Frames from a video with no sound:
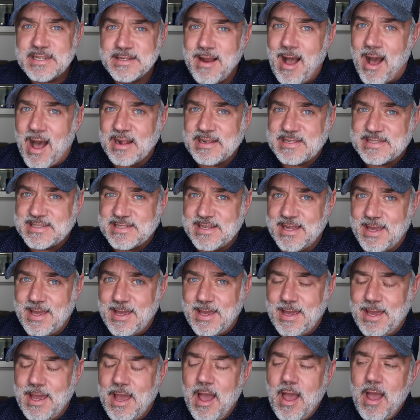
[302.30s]
did not
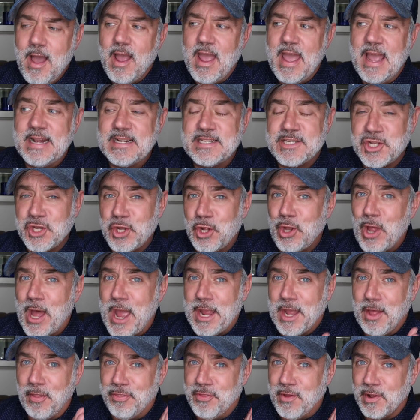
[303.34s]
see until
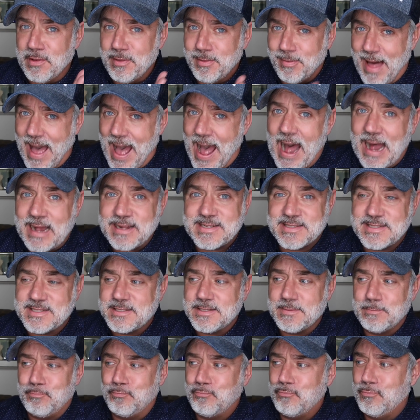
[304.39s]
like the
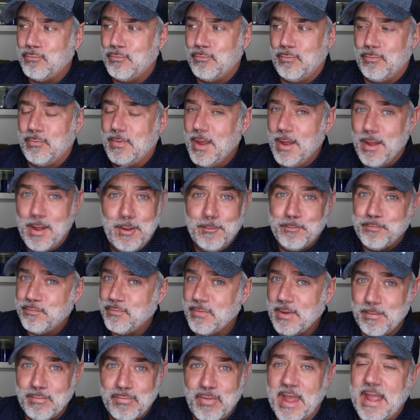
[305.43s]
last,
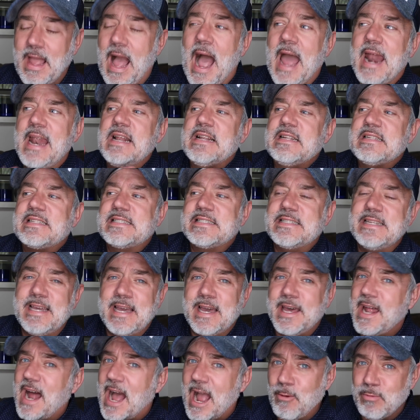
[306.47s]
like I didn't
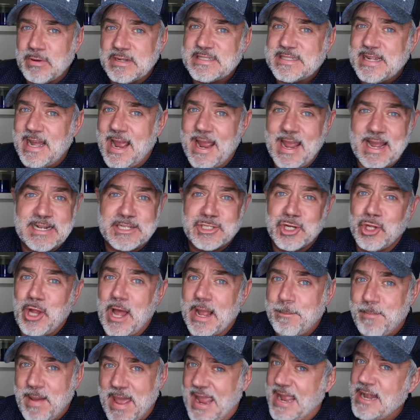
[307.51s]
see it, I would say, until
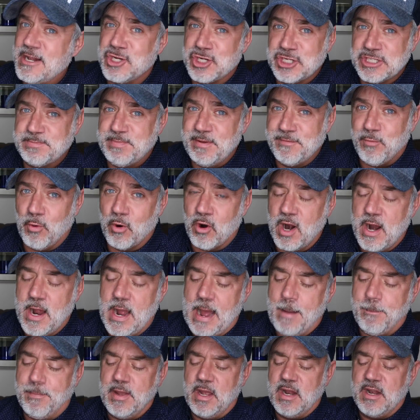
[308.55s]
like pages before it
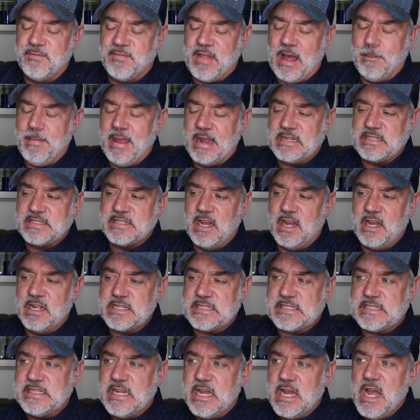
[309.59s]
happened, if that makes
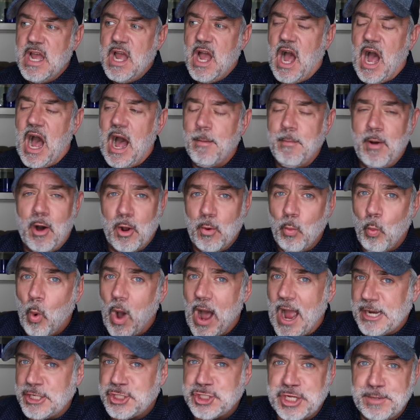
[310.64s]
sense, on
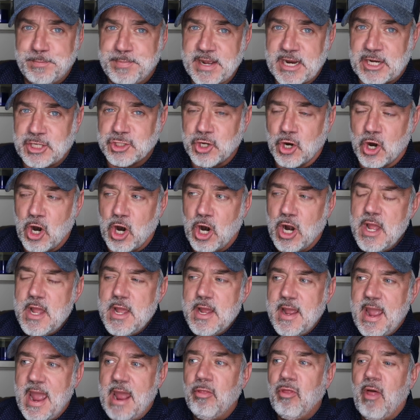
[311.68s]
why she picked her.
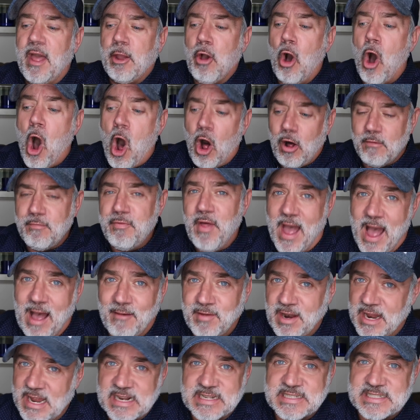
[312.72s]
And like all of the
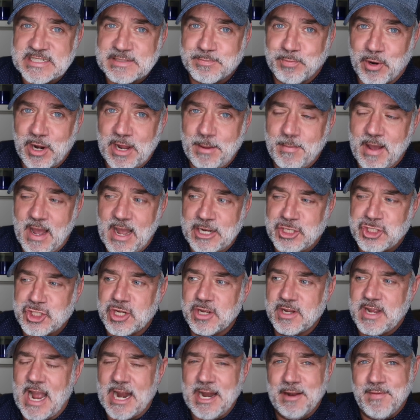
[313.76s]
evidence is pretty much
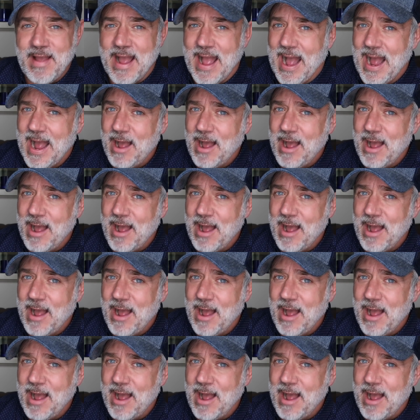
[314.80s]
kind of